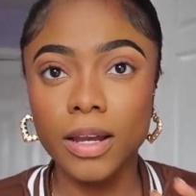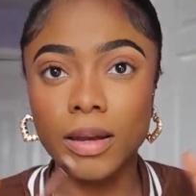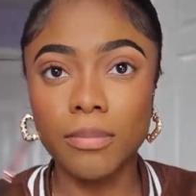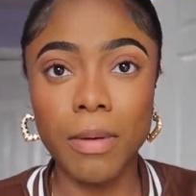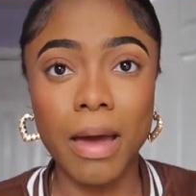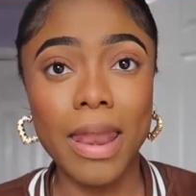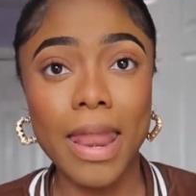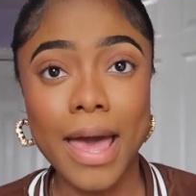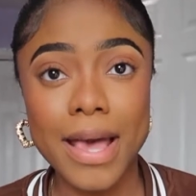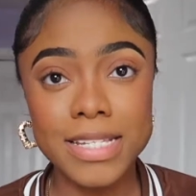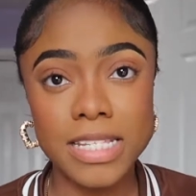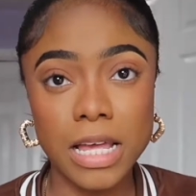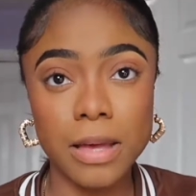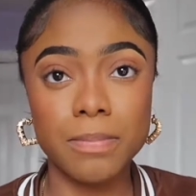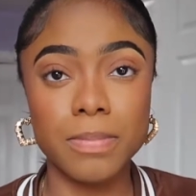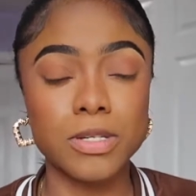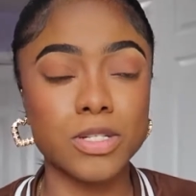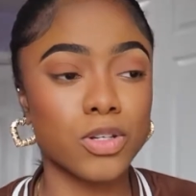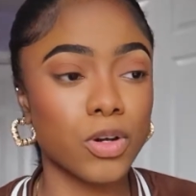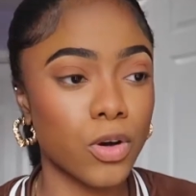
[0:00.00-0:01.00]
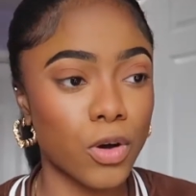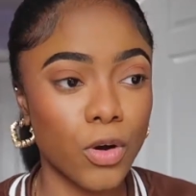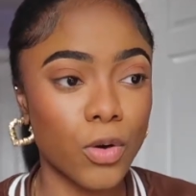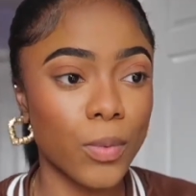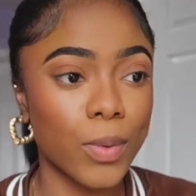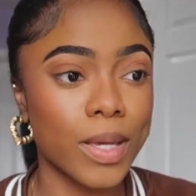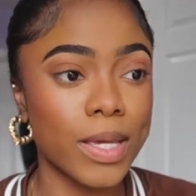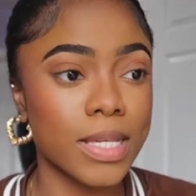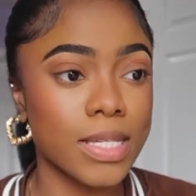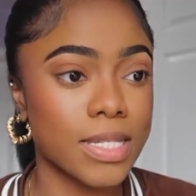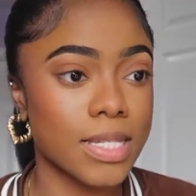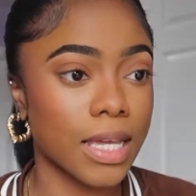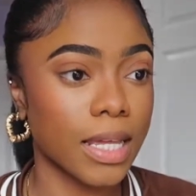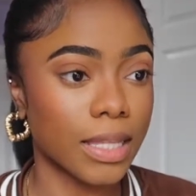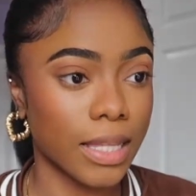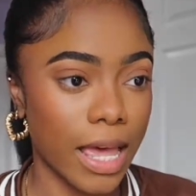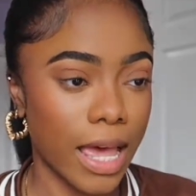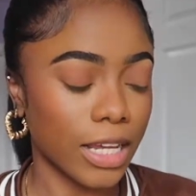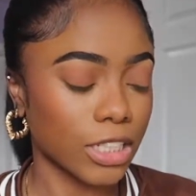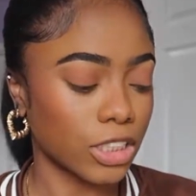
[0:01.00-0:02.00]
my last step is always
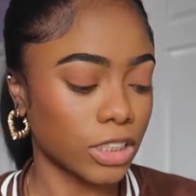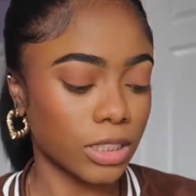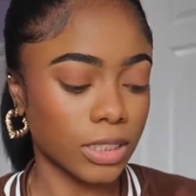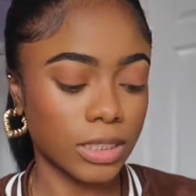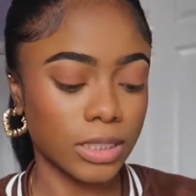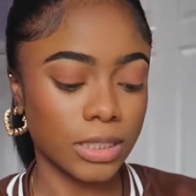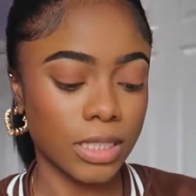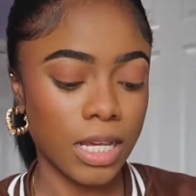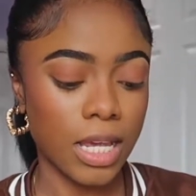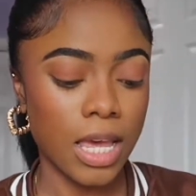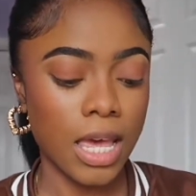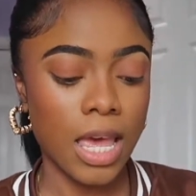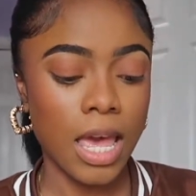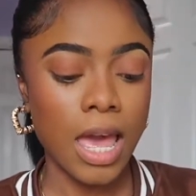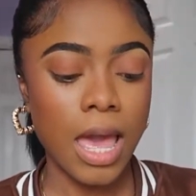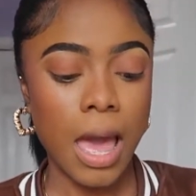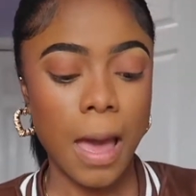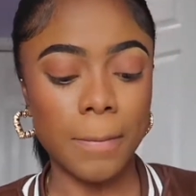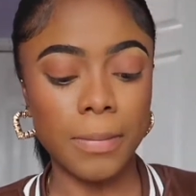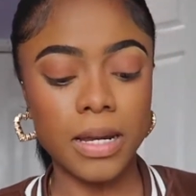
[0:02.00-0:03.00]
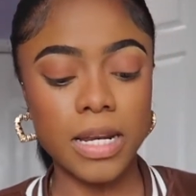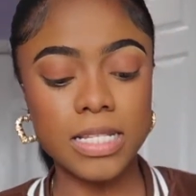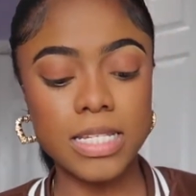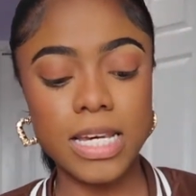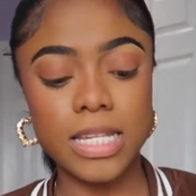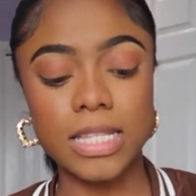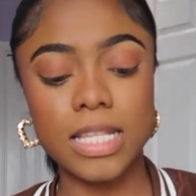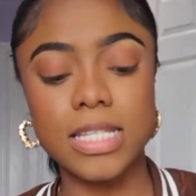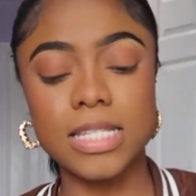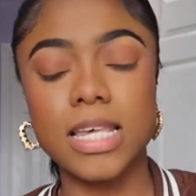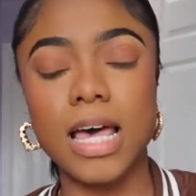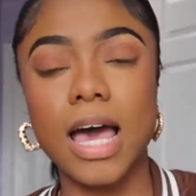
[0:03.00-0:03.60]
lashes. I'm gonna take this